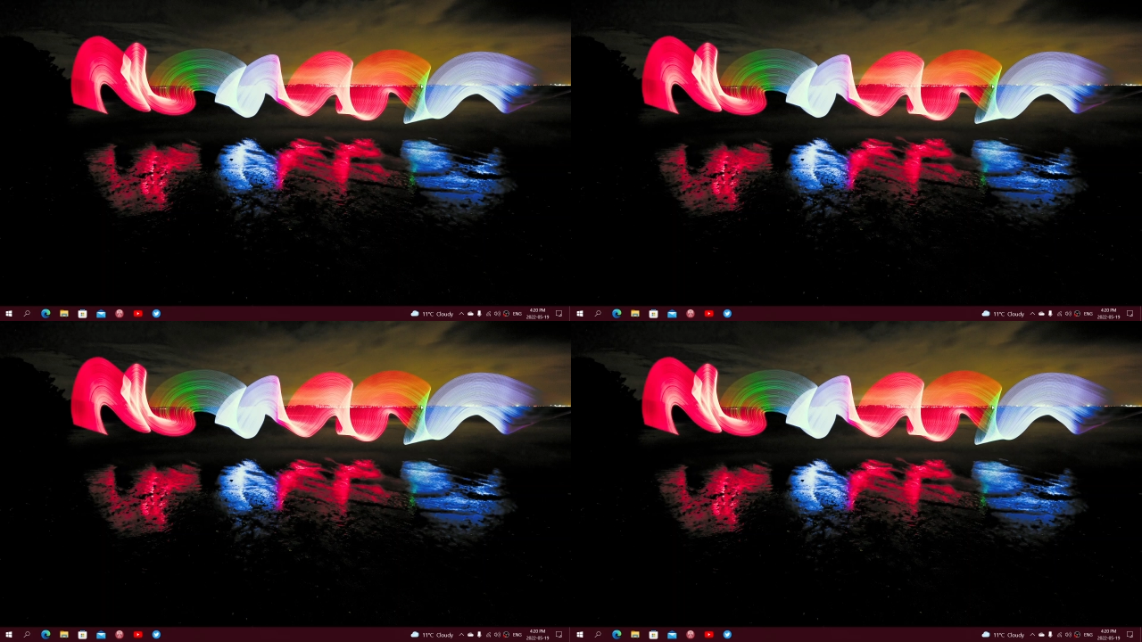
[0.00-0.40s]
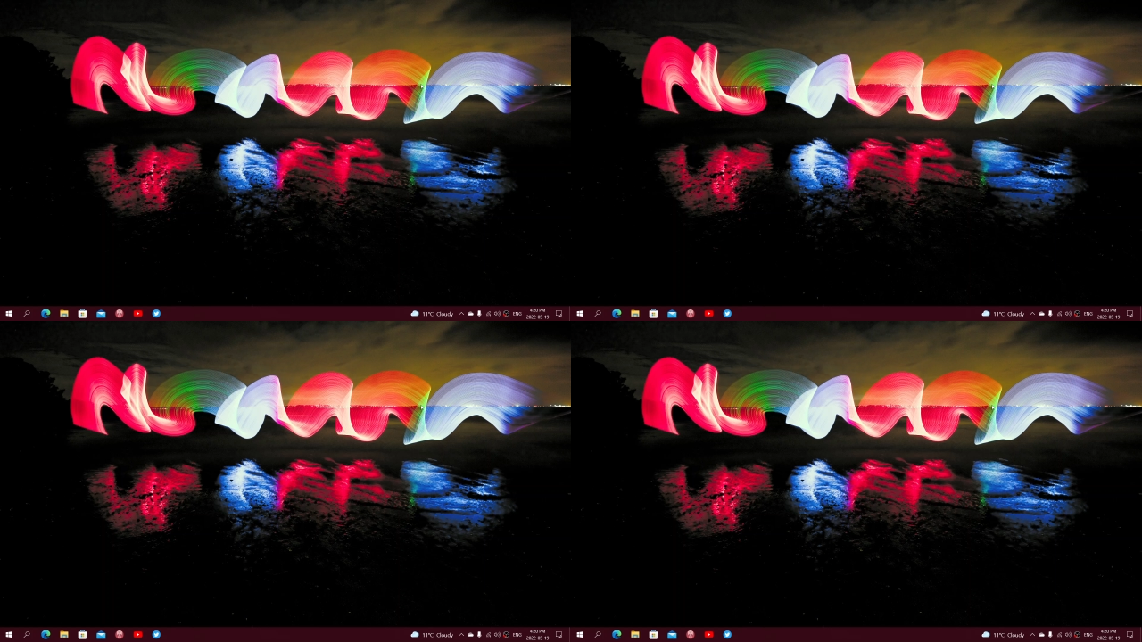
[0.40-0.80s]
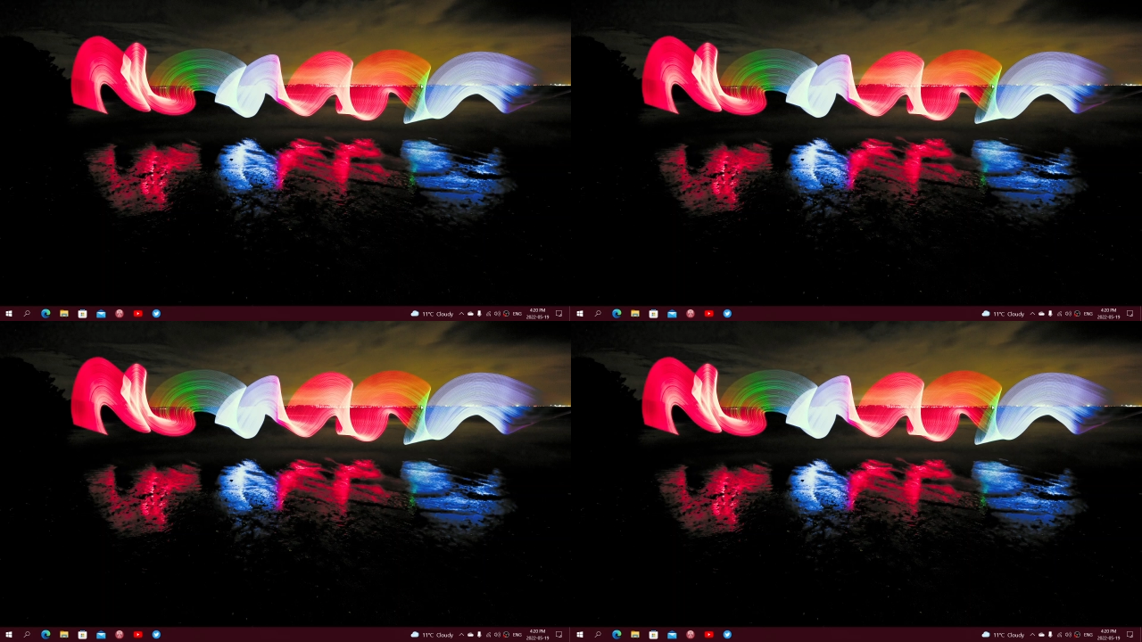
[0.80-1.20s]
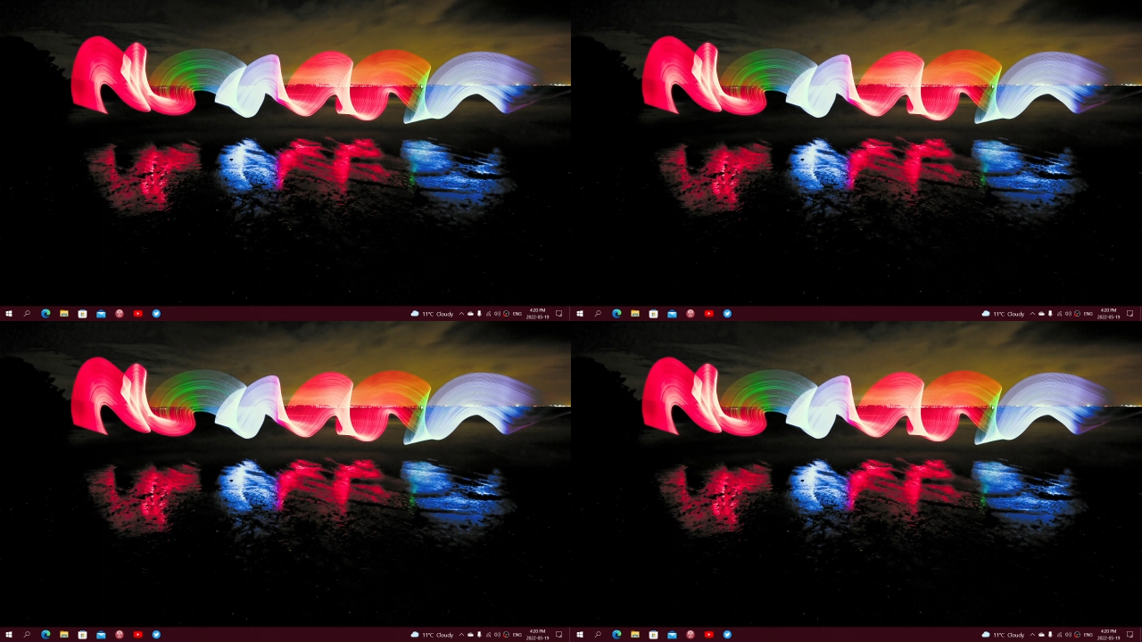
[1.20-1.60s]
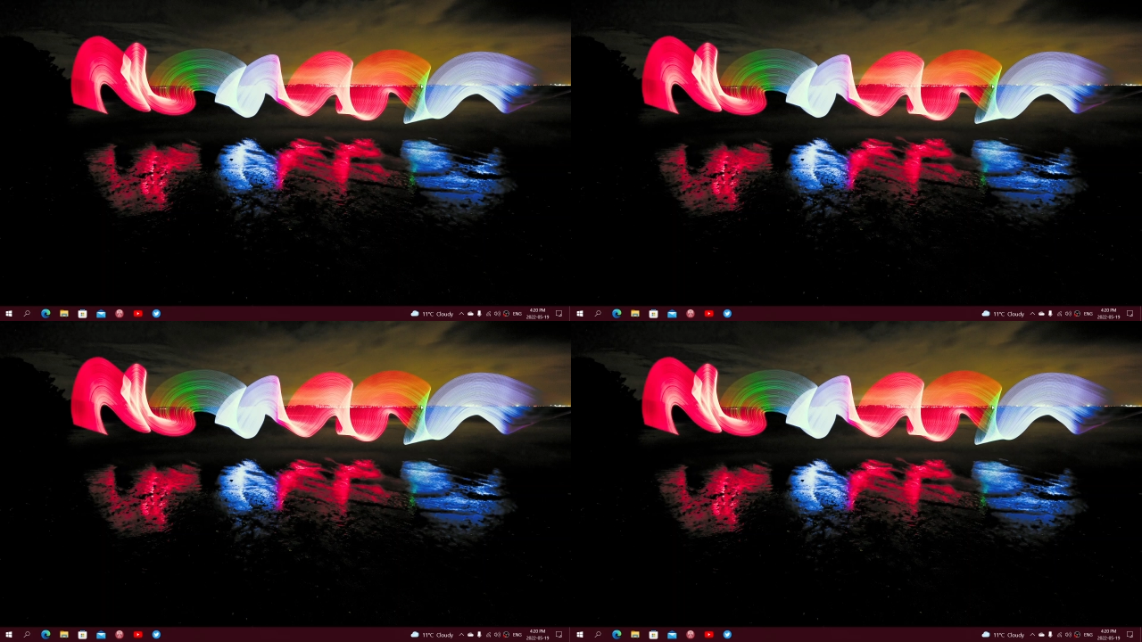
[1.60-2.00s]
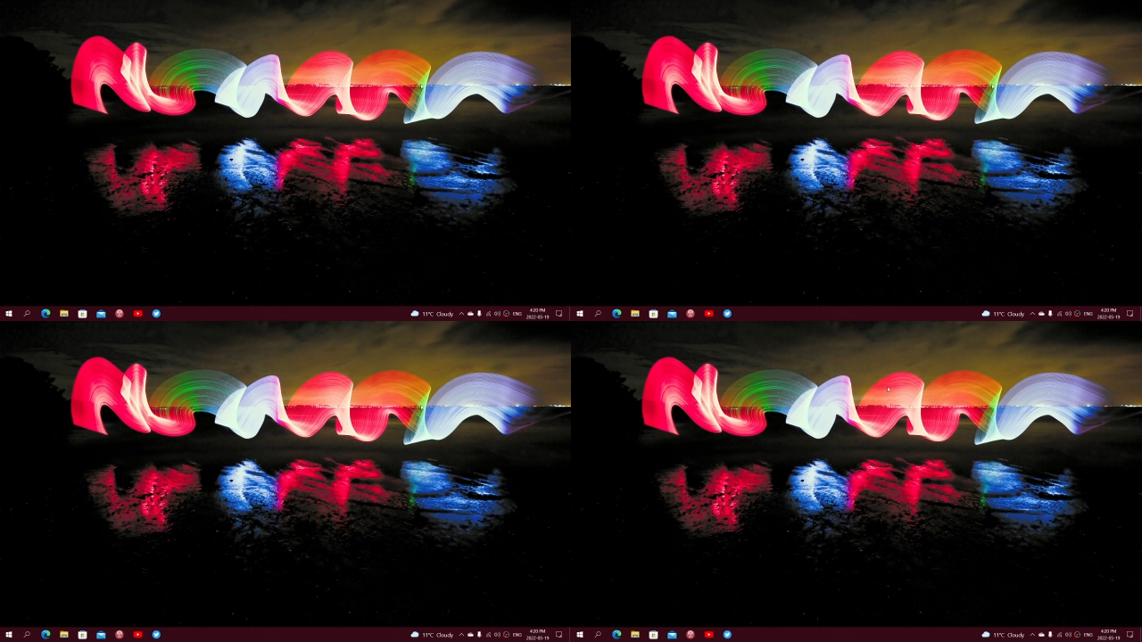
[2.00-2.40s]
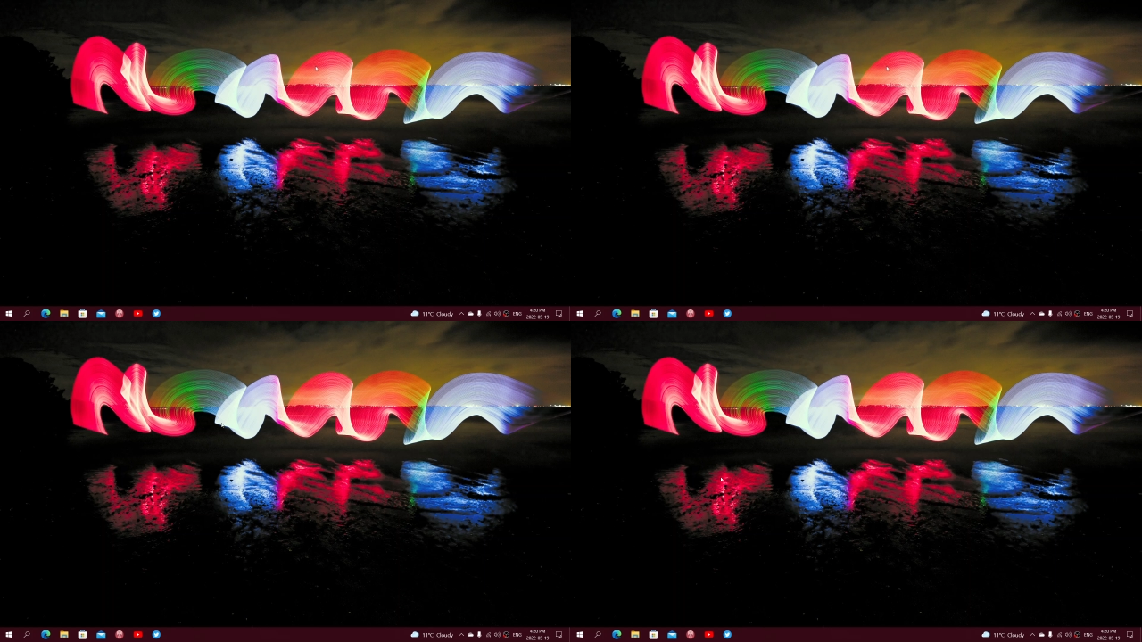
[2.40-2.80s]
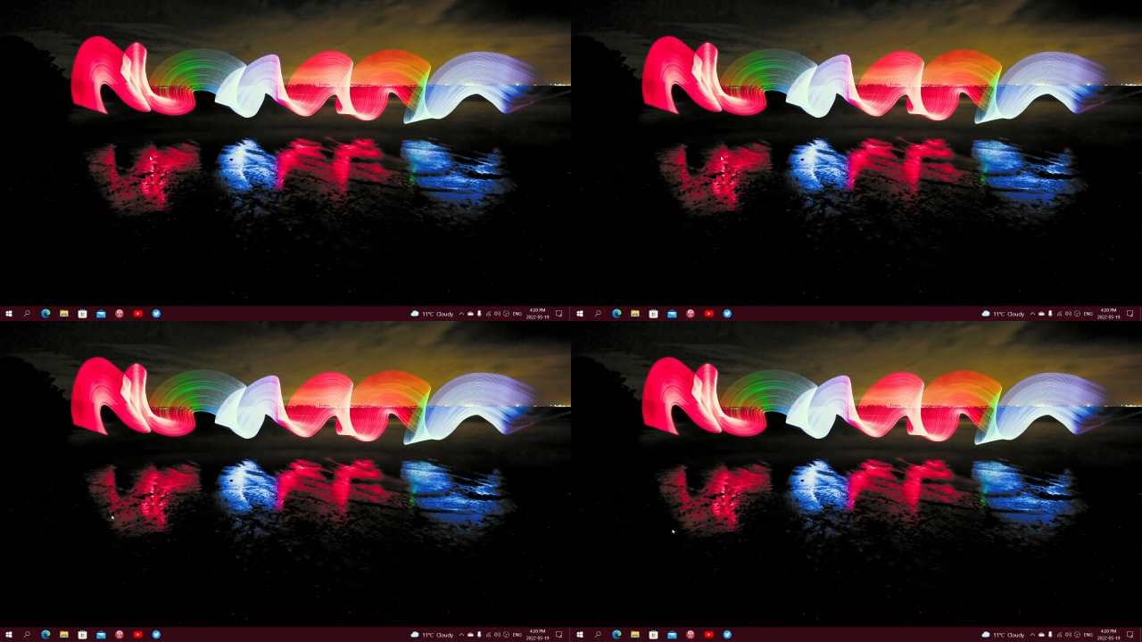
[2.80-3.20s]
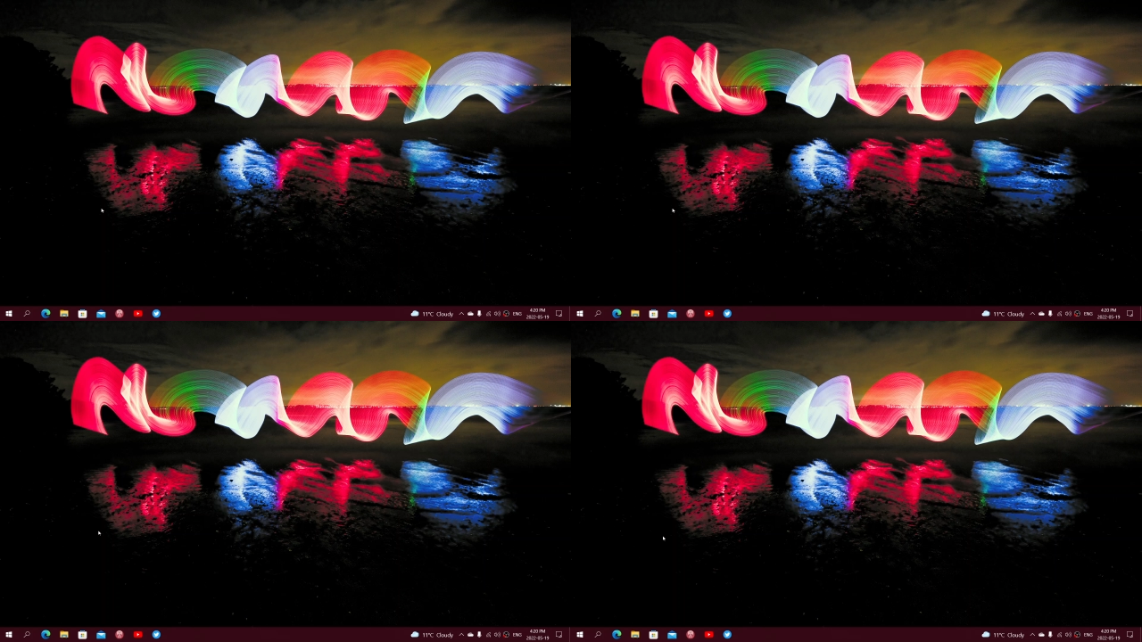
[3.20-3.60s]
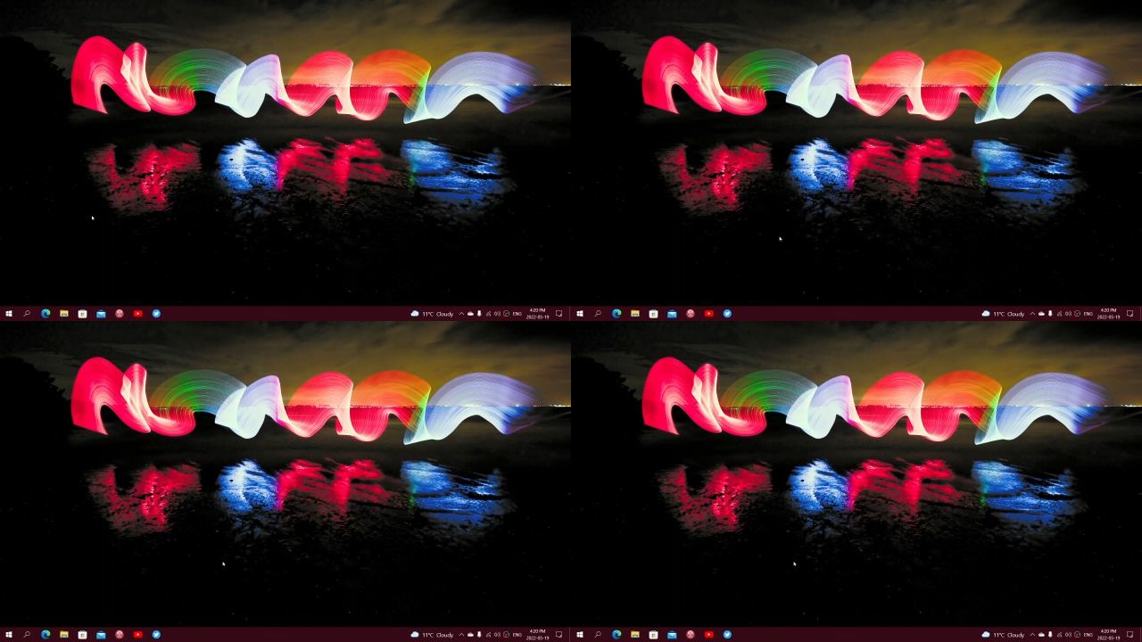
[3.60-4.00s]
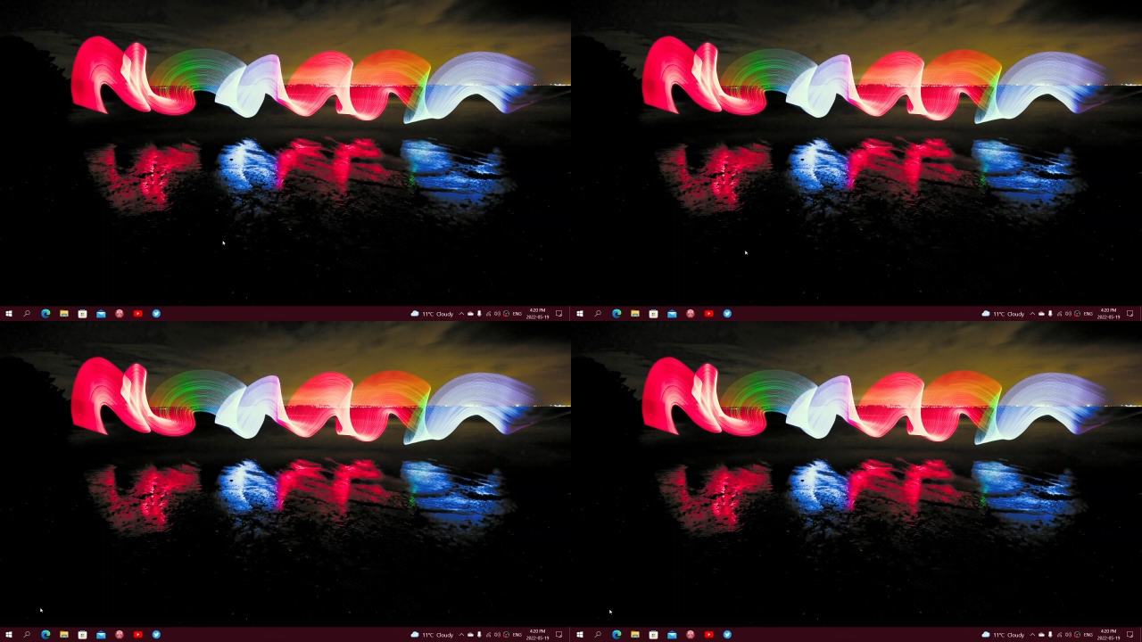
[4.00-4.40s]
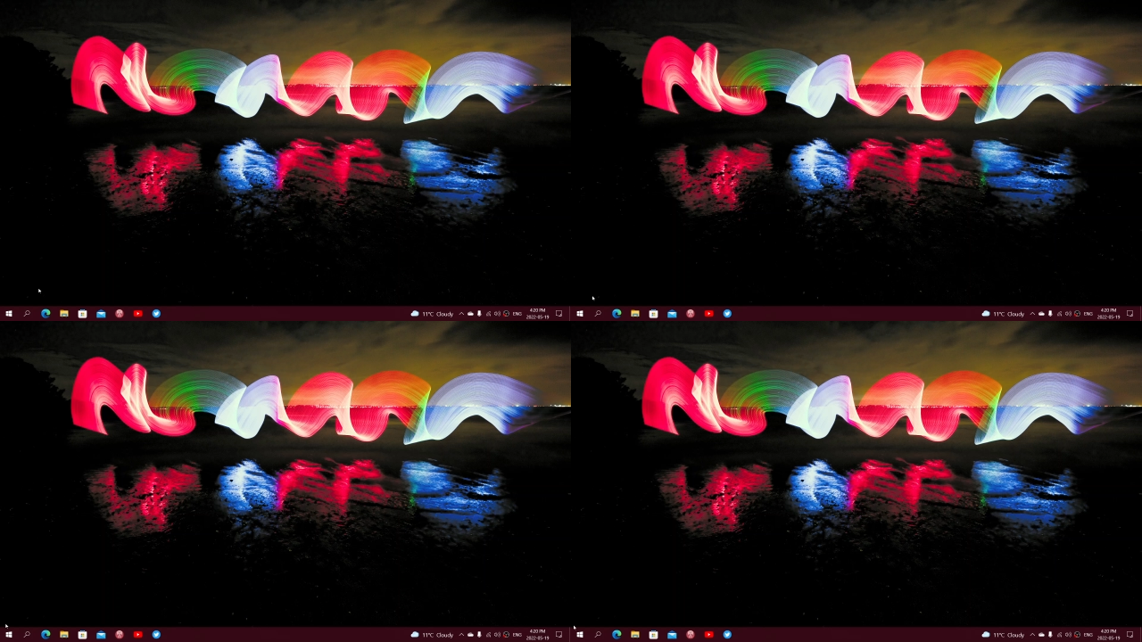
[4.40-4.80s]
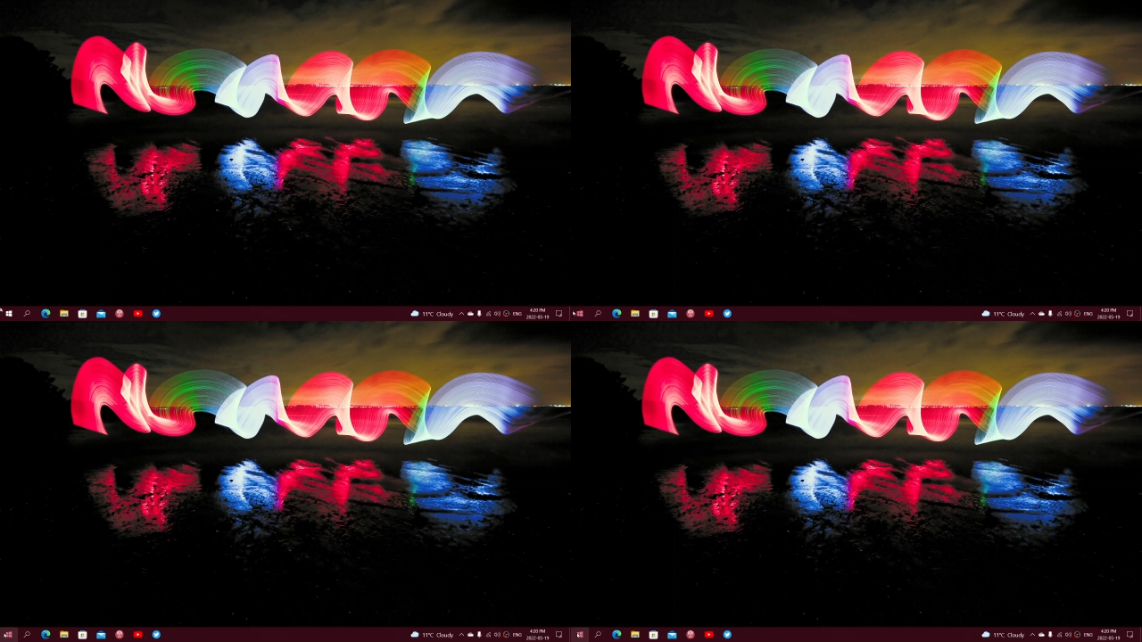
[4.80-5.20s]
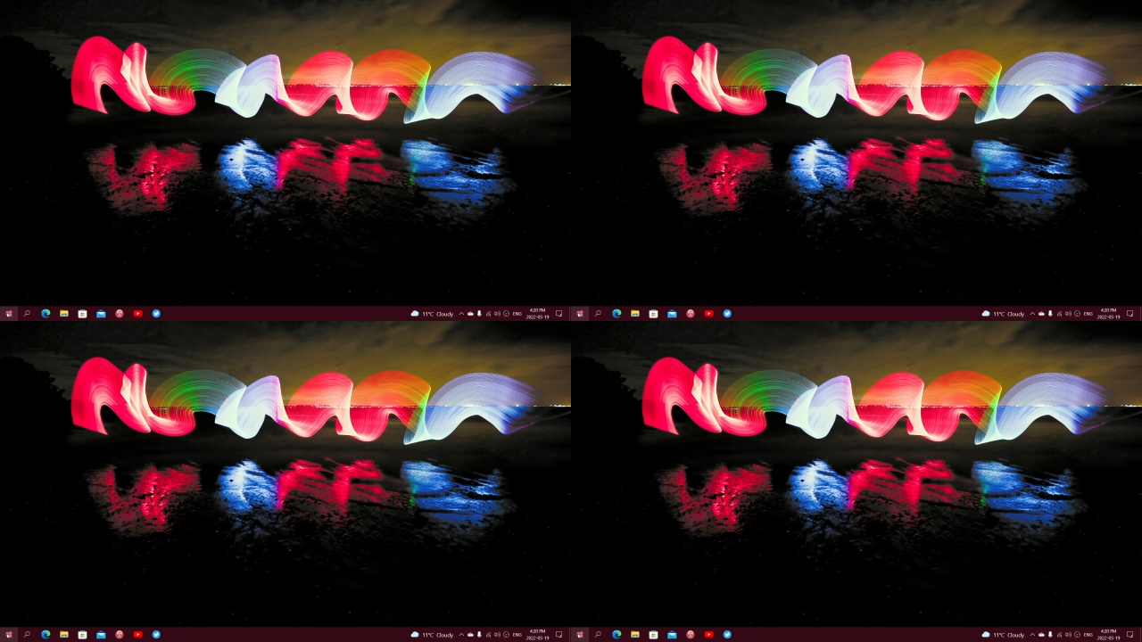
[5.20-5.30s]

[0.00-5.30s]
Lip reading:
[unreadable: no face in view]